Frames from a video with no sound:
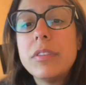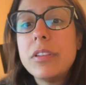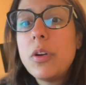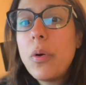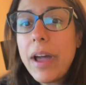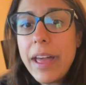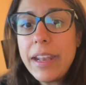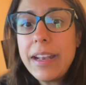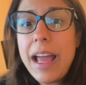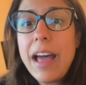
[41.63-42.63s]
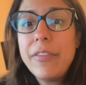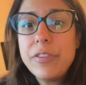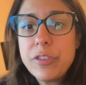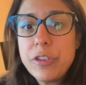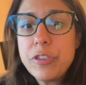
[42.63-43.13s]
go ahead and have
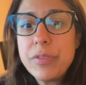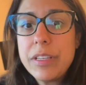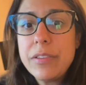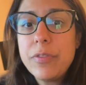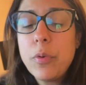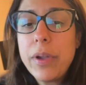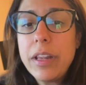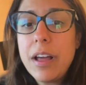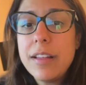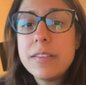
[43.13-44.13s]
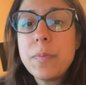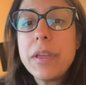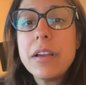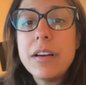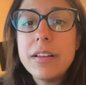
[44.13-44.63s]
surgery for weight loss
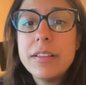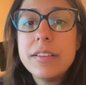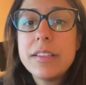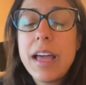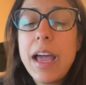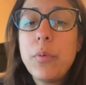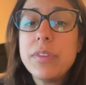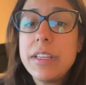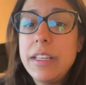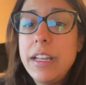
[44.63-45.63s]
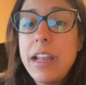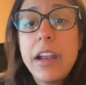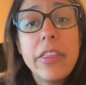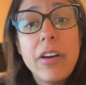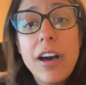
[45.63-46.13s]
because I was in and
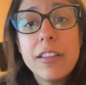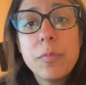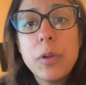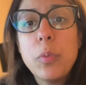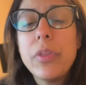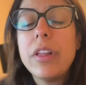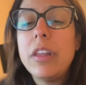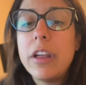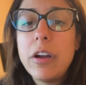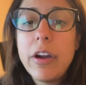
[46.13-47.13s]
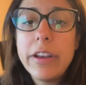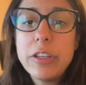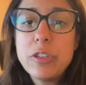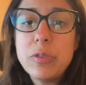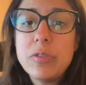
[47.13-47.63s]
out of the hospital with a lot of heart
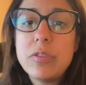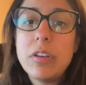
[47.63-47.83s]
issues.